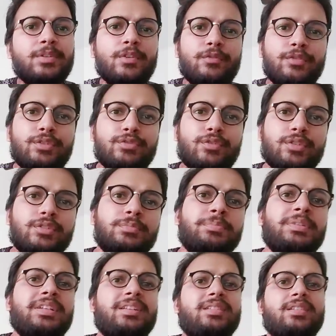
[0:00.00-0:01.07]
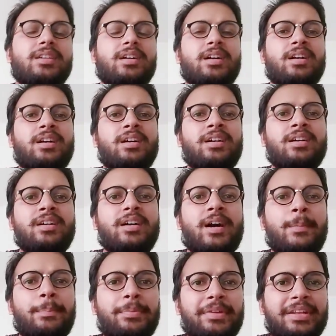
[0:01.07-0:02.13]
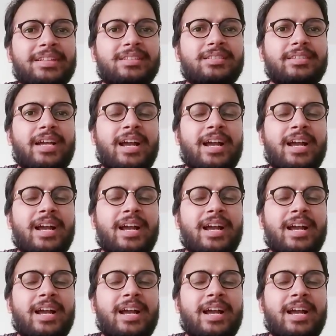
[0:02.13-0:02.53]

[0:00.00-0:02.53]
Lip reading: which was being appraised